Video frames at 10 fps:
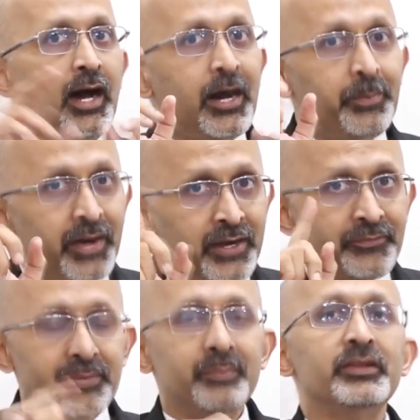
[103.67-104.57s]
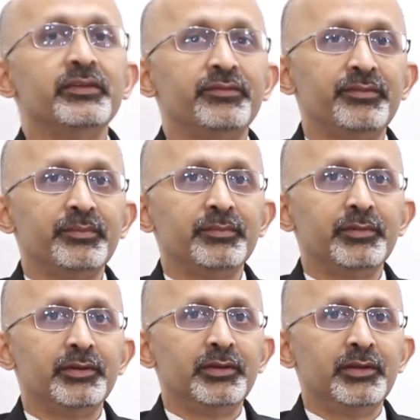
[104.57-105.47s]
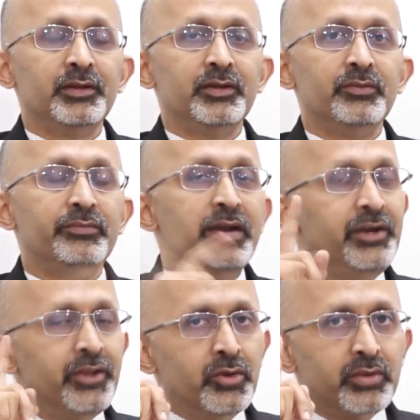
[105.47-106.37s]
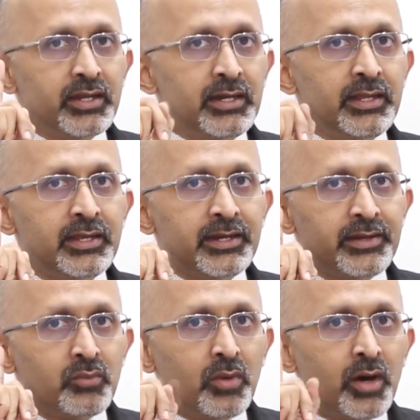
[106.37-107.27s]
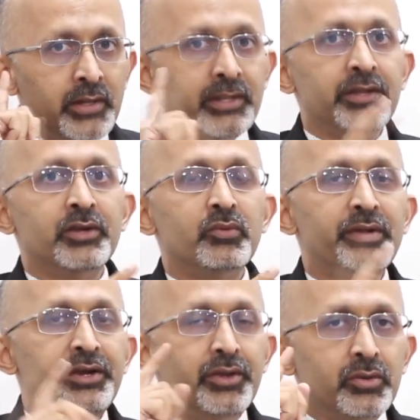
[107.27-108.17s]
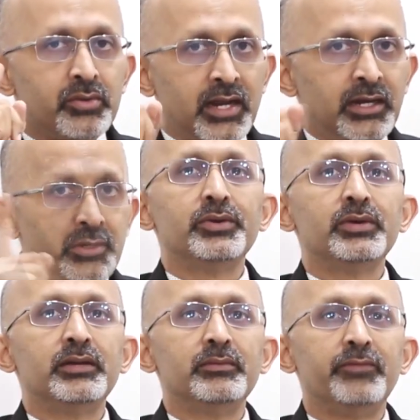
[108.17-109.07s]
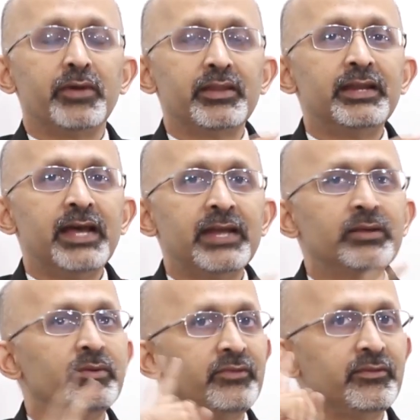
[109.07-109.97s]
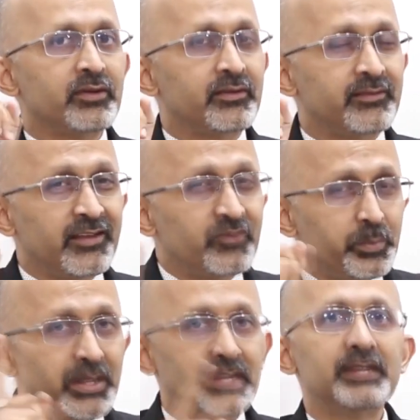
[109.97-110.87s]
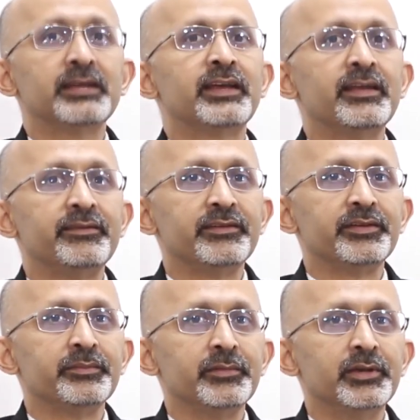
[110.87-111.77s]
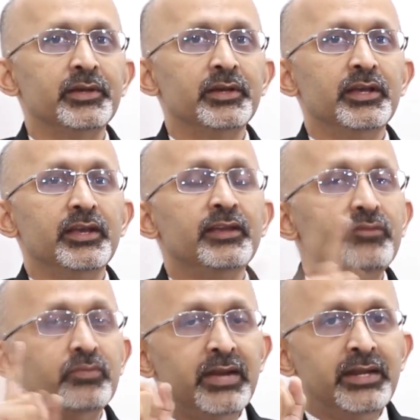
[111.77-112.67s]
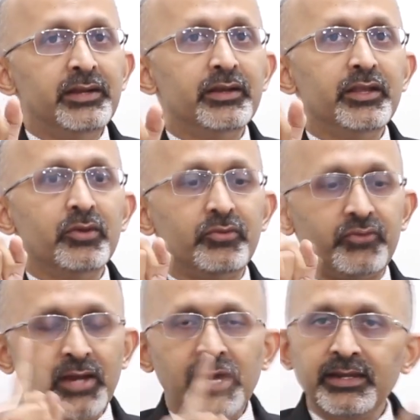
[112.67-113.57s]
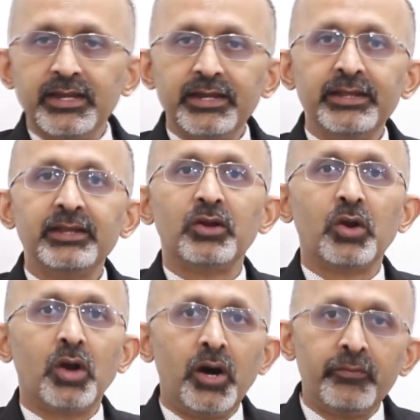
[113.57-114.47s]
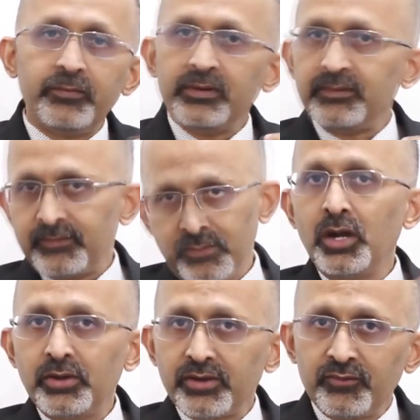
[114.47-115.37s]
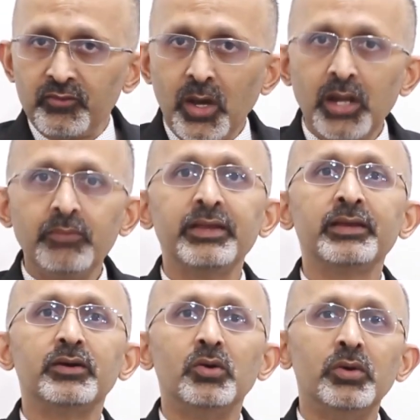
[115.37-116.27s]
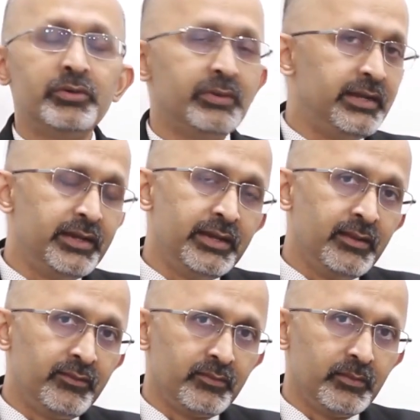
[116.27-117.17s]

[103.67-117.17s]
Apart from this, when do you really get a warning? You know, when do you run for the diagnosis or suspect lung cancer is when you start getting cough which is not resolving over 20 days.